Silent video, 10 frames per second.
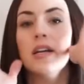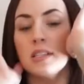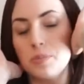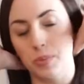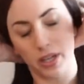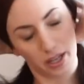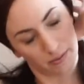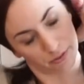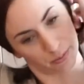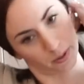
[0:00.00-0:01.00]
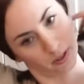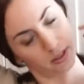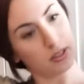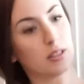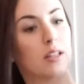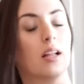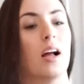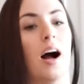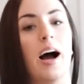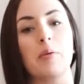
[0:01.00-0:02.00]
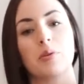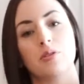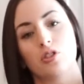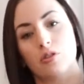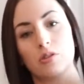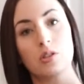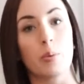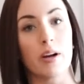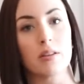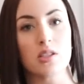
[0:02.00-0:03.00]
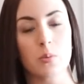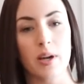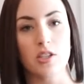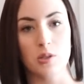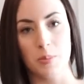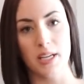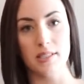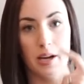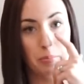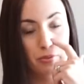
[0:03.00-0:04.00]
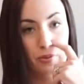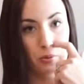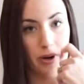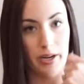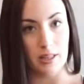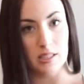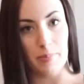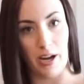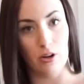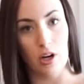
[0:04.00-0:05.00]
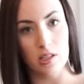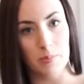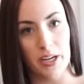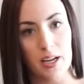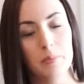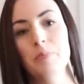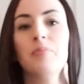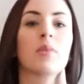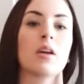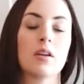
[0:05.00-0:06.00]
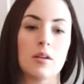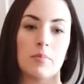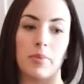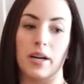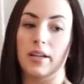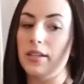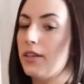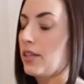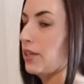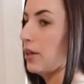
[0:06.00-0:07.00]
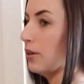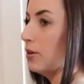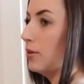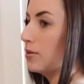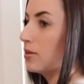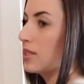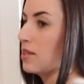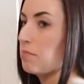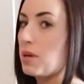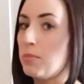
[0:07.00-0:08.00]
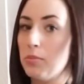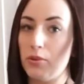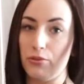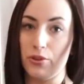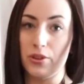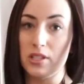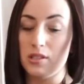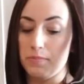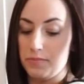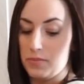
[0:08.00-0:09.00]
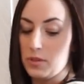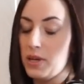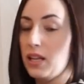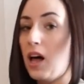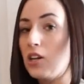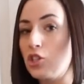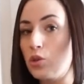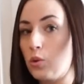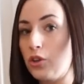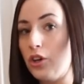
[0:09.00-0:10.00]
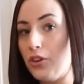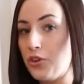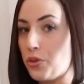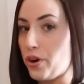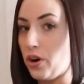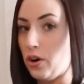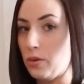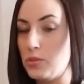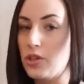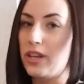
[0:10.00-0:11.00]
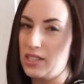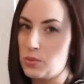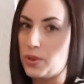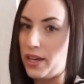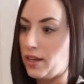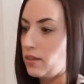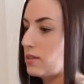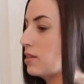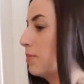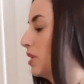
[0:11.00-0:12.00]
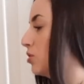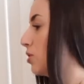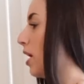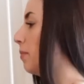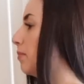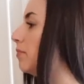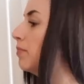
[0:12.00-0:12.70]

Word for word: It's pretty comfortable. I wouldn't choose to wear it this way just because I prefer wearing this bag crossbody, but here you go. Some people prefer this to be a lot shorter under their arm, so that's when they get the seatbelt strap.